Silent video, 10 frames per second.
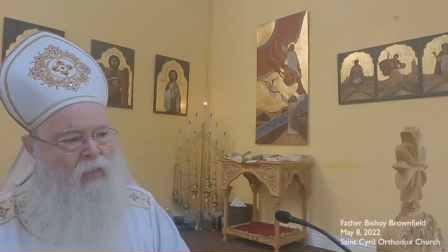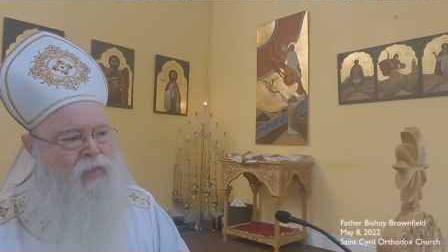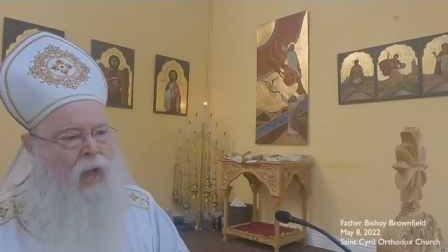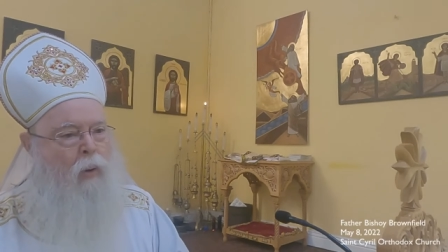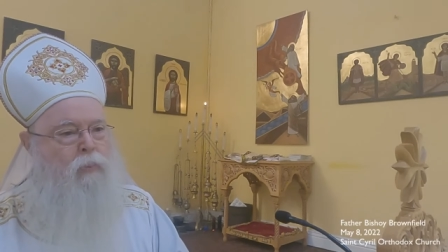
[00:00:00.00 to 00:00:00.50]

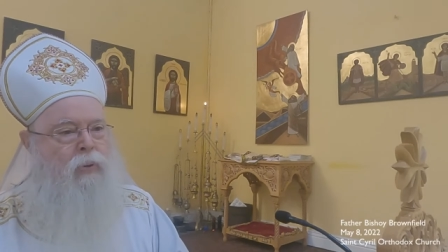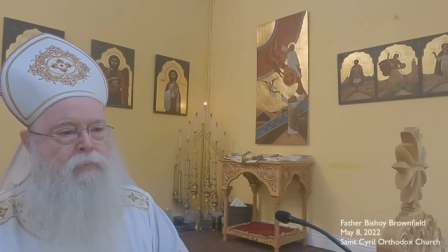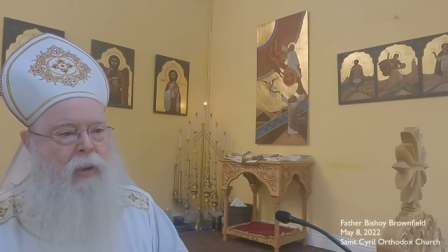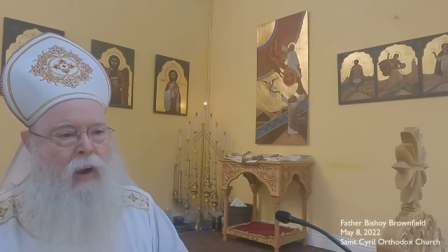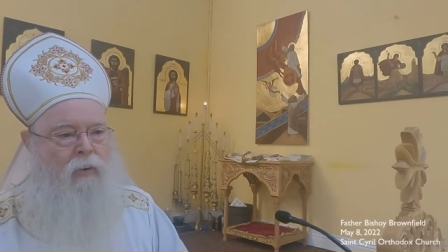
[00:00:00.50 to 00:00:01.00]
Thou
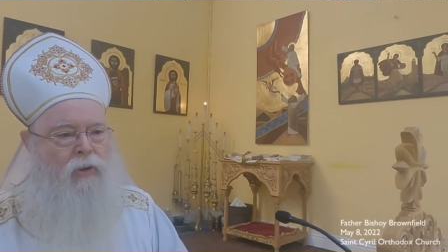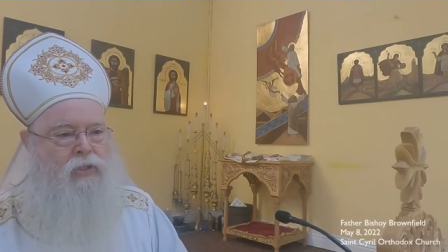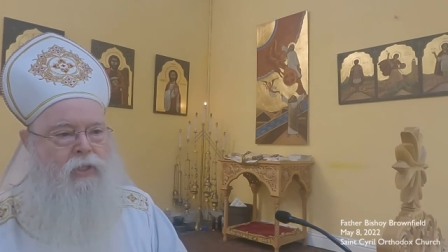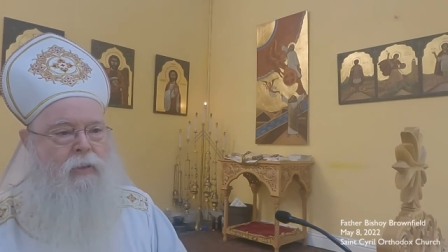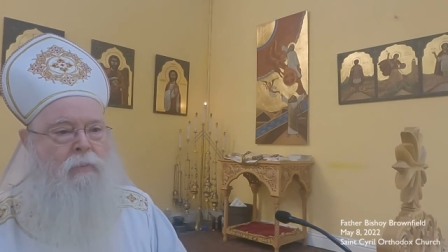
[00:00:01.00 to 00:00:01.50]

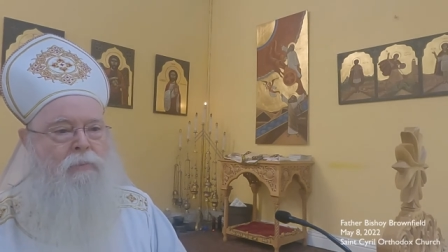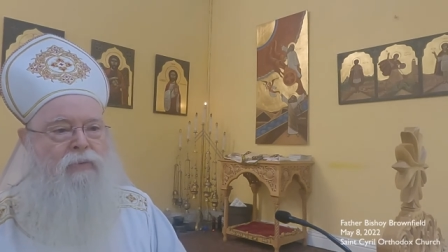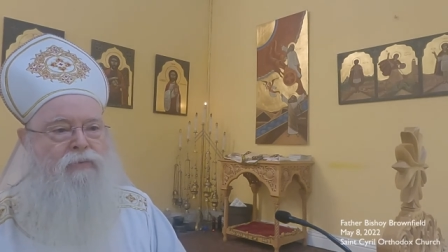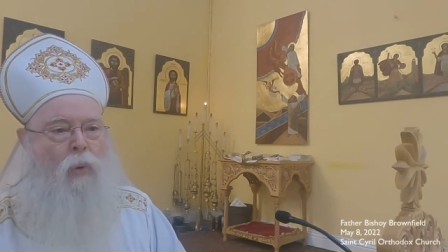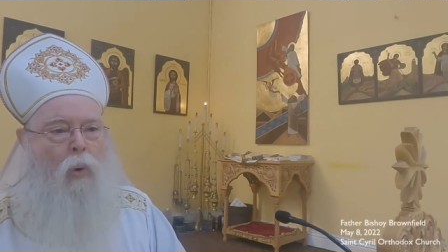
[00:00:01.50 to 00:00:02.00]
preparest
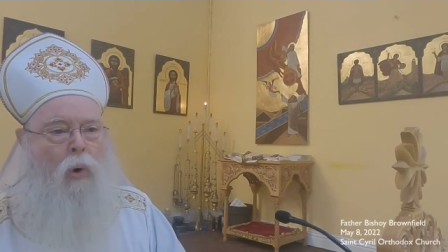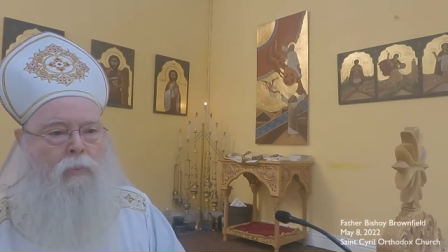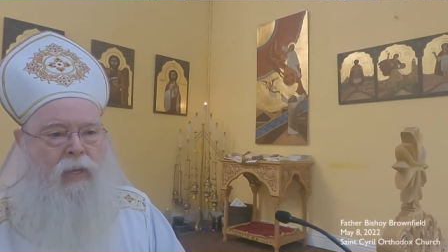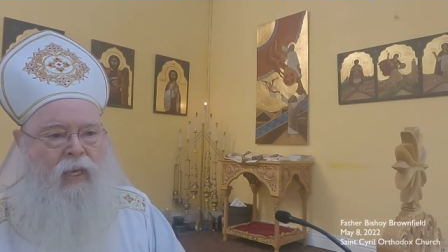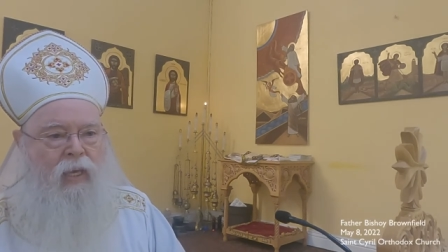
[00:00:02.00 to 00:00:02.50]
before
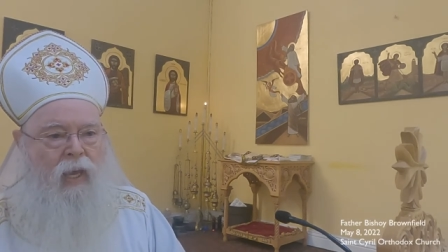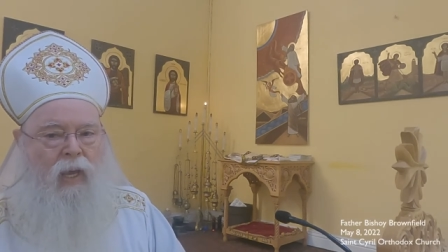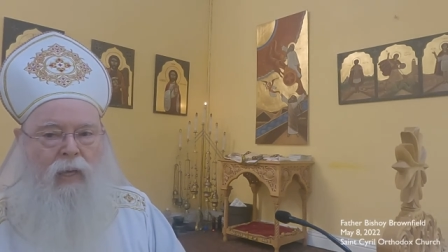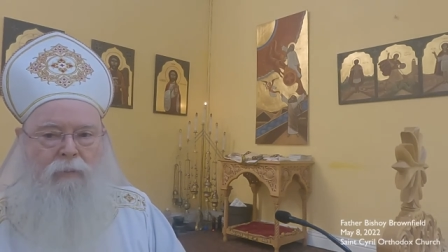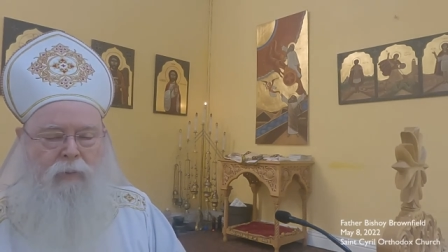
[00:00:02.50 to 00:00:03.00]
me,
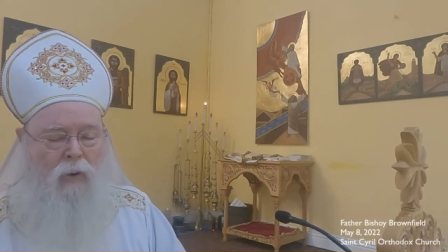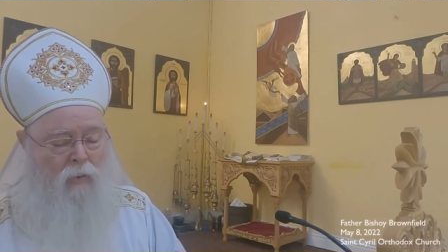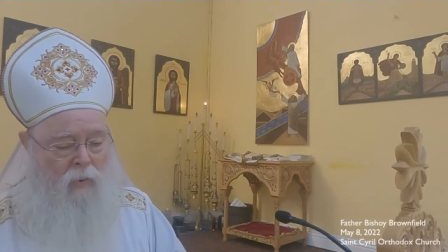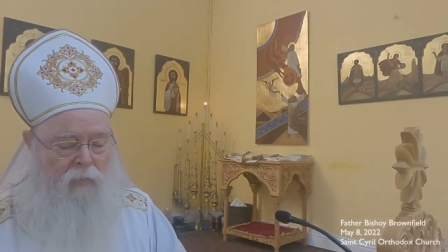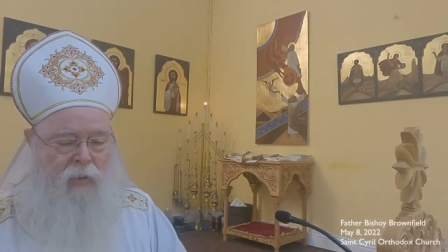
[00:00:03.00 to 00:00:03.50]

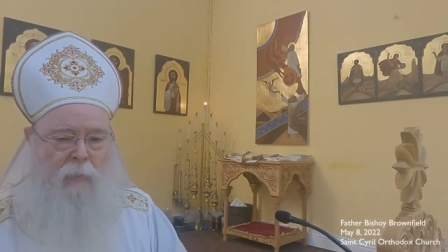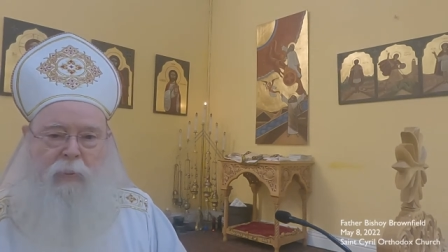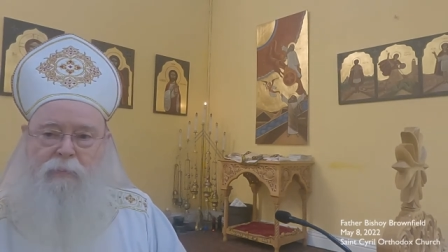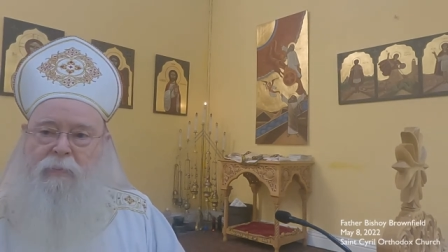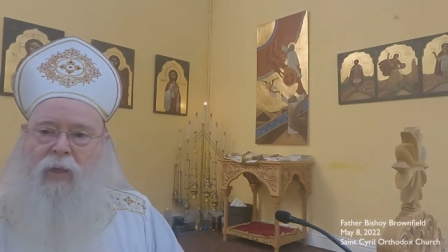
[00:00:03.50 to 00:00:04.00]
no, they,
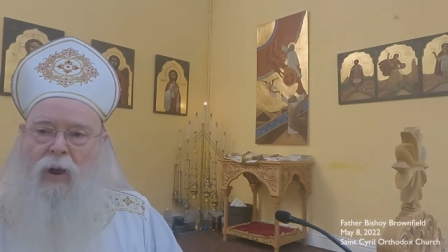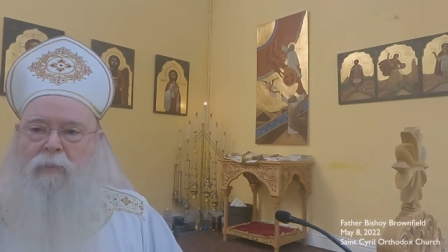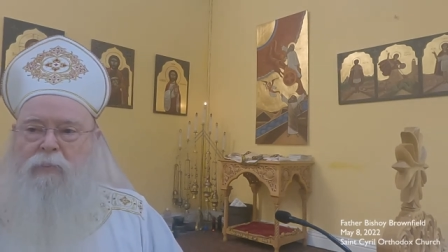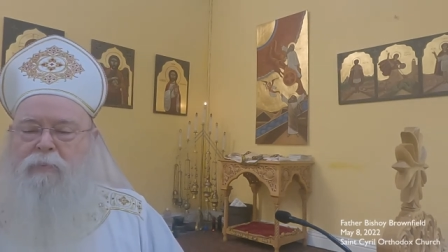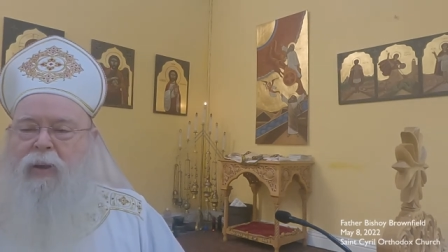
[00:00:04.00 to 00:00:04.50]
thou
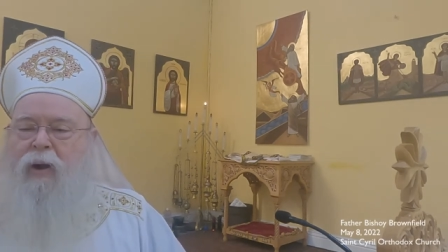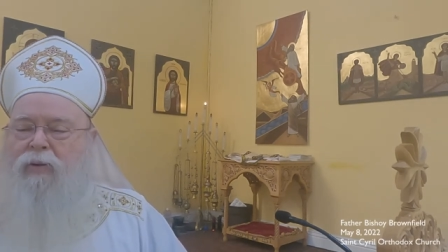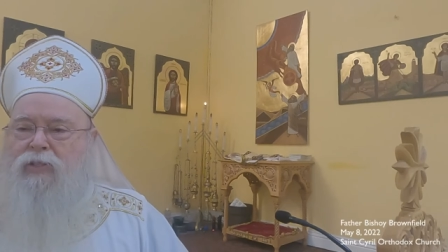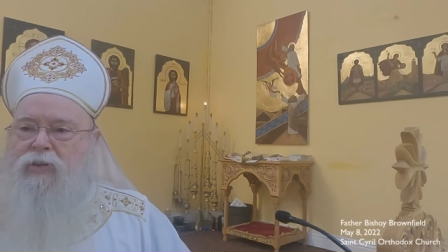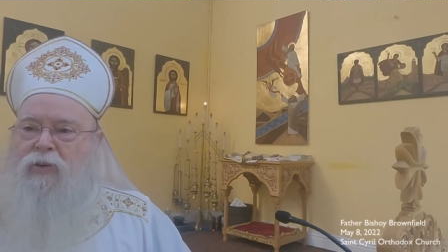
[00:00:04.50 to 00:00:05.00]

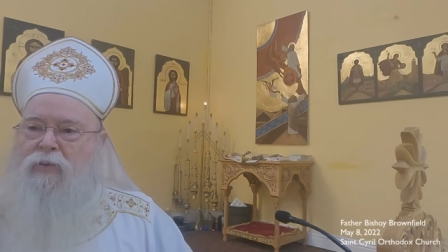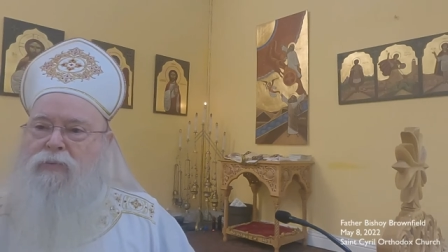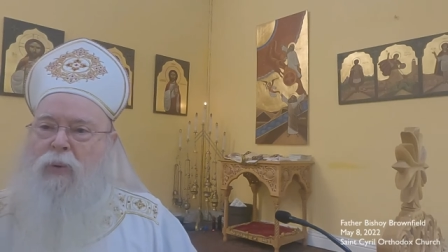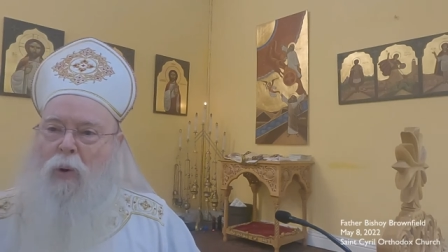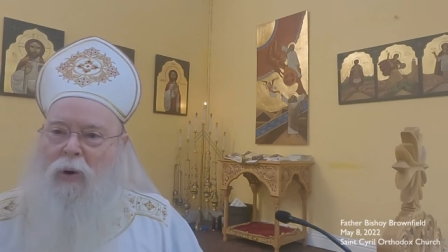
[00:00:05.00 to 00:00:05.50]
preparest
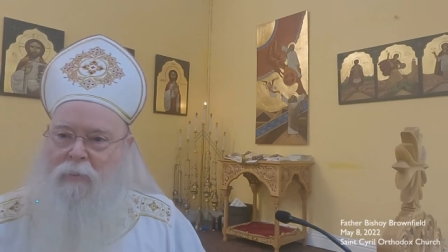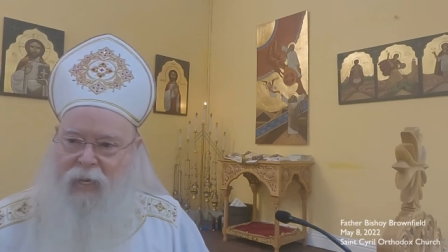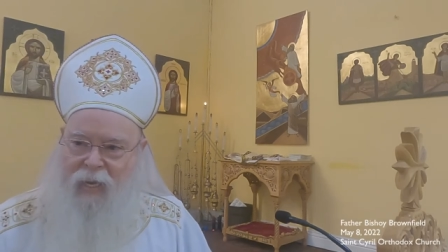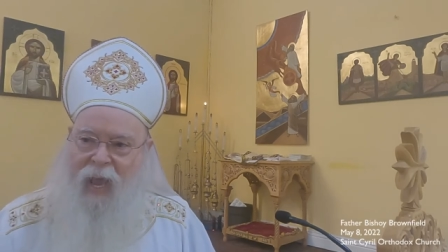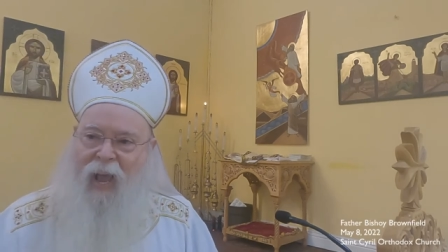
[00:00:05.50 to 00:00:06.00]
for
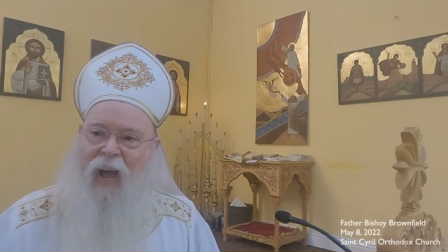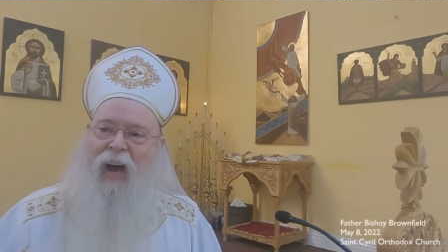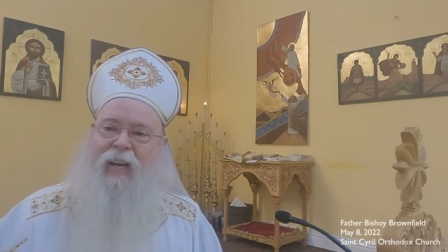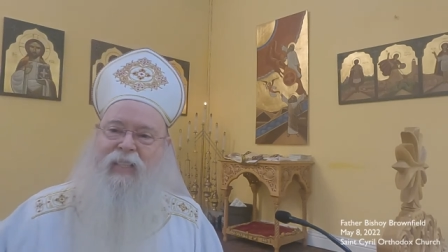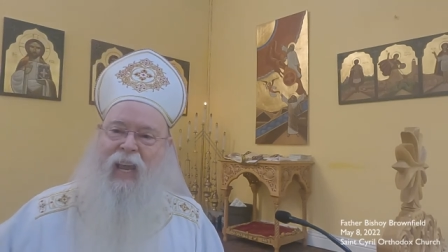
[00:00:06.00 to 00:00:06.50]
me a